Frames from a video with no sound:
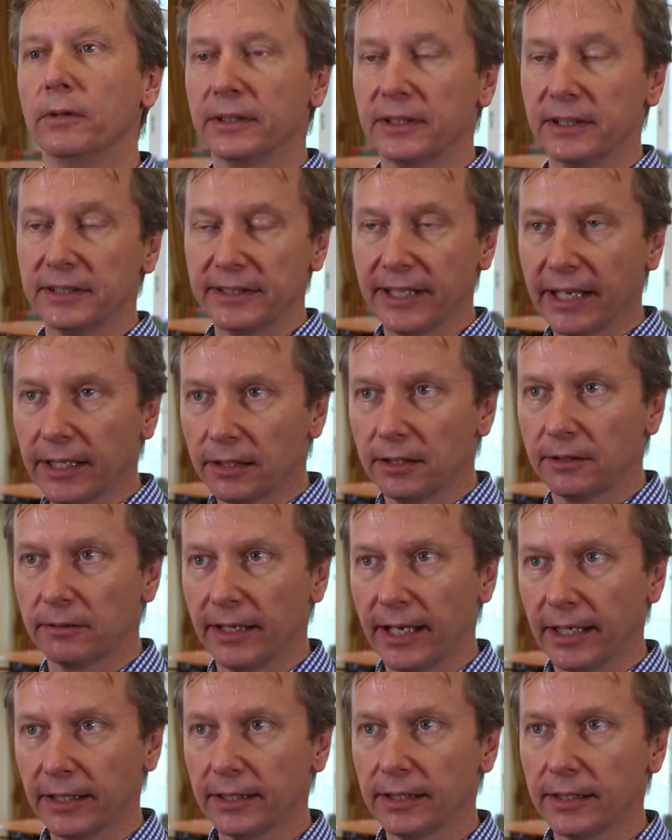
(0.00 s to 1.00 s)
The second
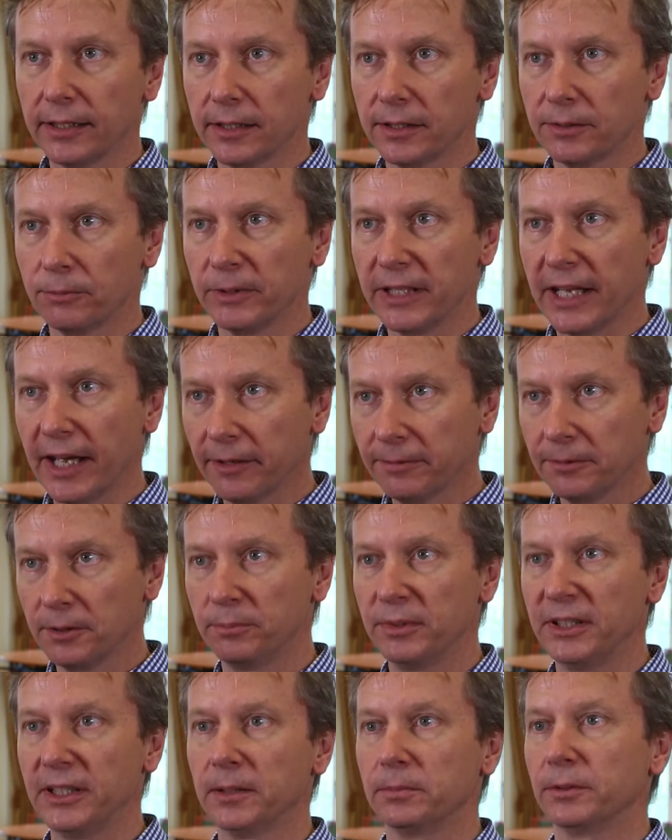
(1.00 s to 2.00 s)
track is we have to
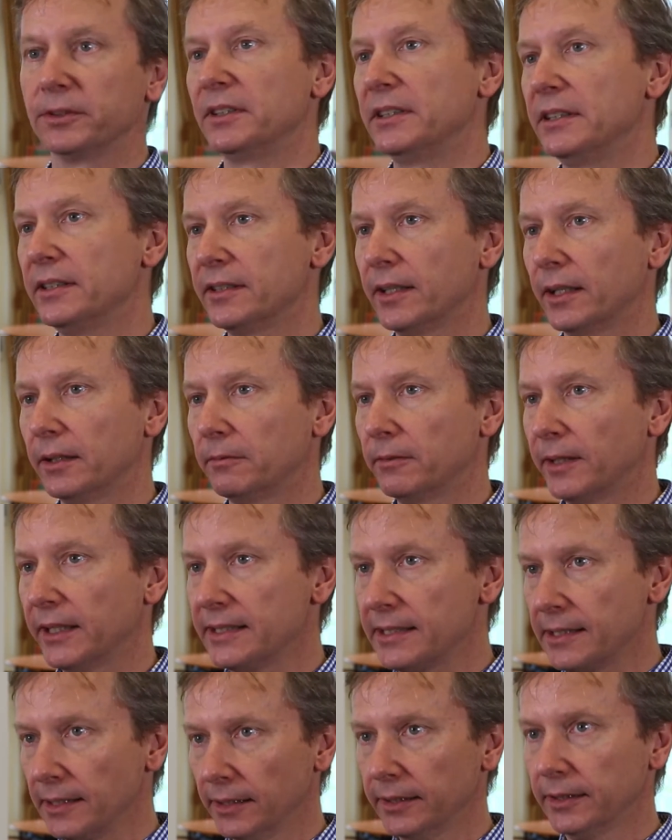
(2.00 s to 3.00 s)
be able to design the
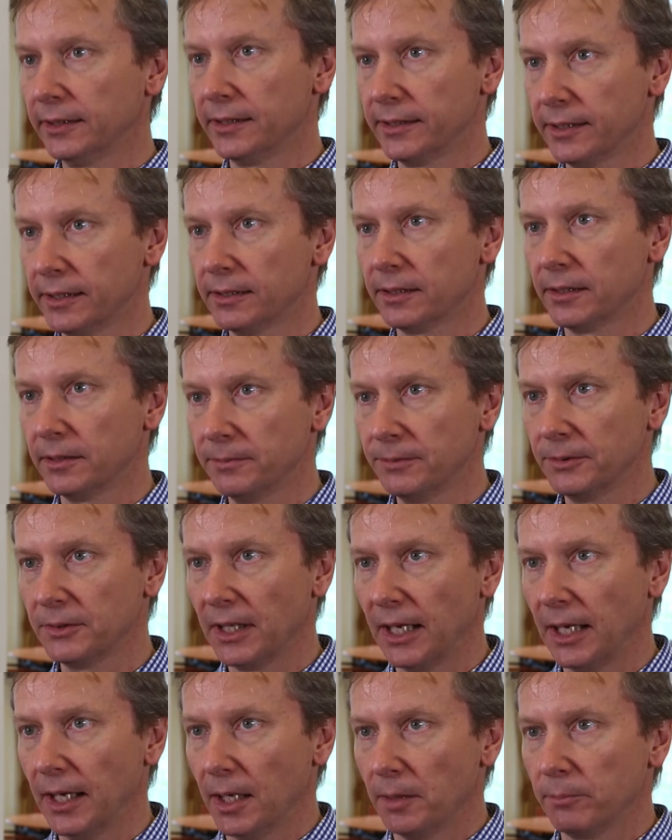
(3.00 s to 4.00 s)
right silicon systems
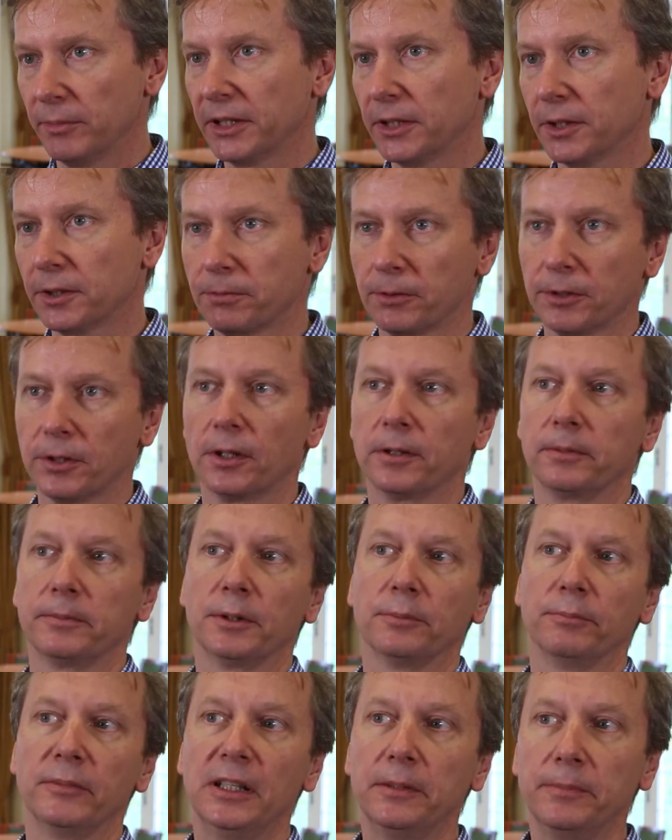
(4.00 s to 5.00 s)
because we're talking
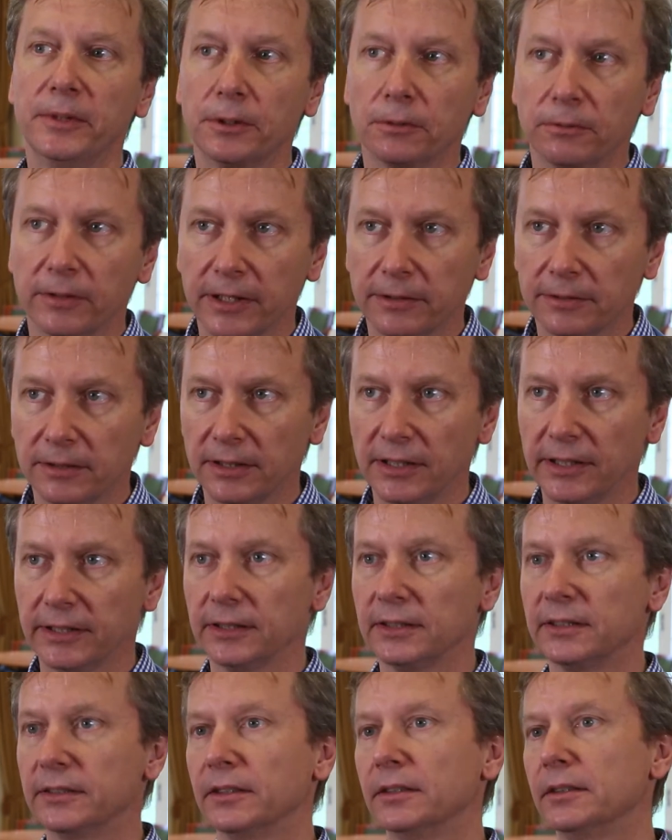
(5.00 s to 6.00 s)
about millimeter wave
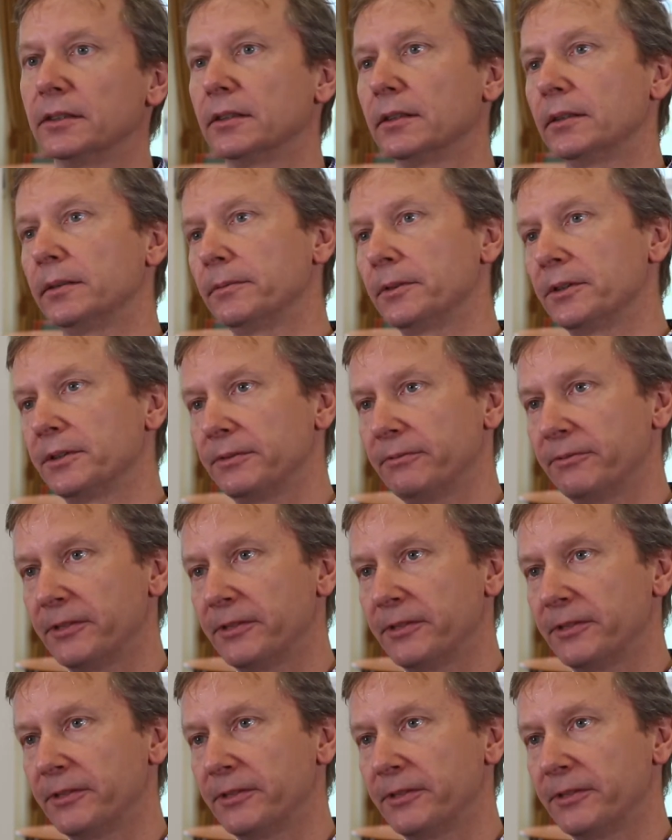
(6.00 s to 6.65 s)
silicon systems,